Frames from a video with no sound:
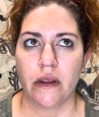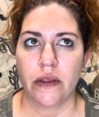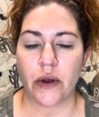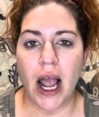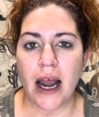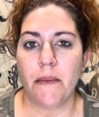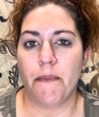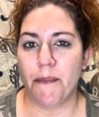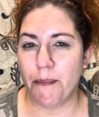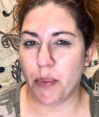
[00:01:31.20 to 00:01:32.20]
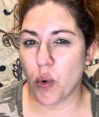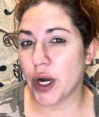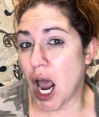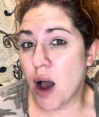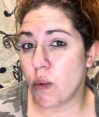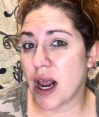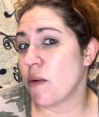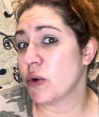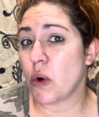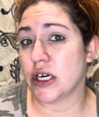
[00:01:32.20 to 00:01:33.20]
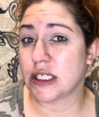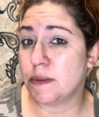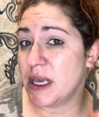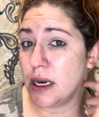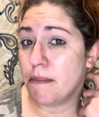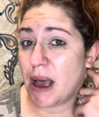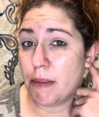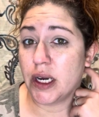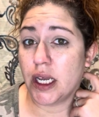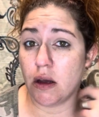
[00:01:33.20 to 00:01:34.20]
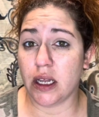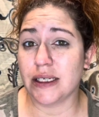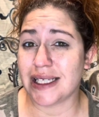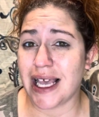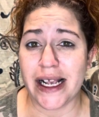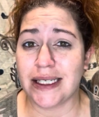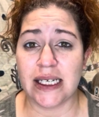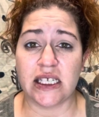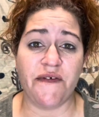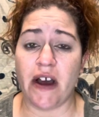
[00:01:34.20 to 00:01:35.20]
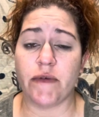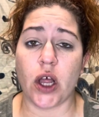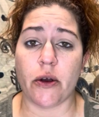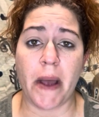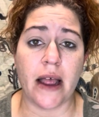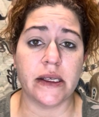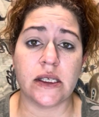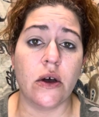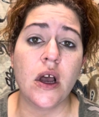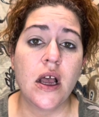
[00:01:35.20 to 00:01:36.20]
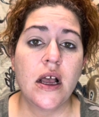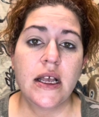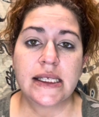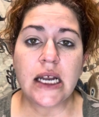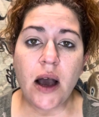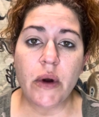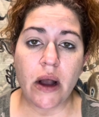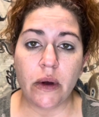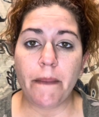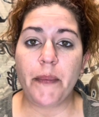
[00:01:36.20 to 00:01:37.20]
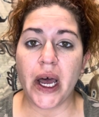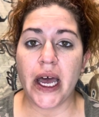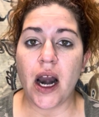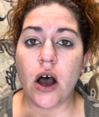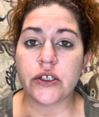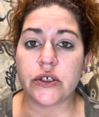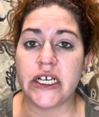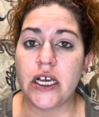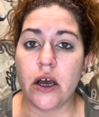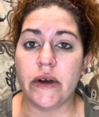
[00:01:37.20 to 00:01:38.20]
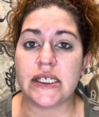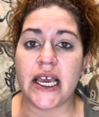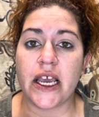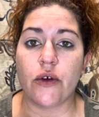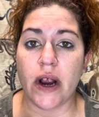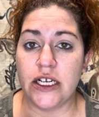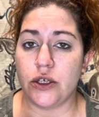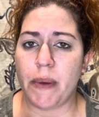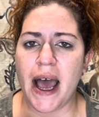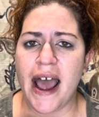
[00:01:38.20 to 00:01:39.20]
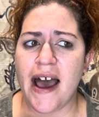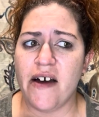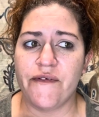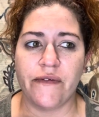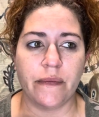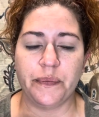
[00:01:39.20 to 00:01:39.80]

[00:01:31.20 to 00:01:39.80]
they're kind of not what I would want to spend my money on. It's like a $65 palette. So it's not what I, but Alter Ego is a great dupe. I have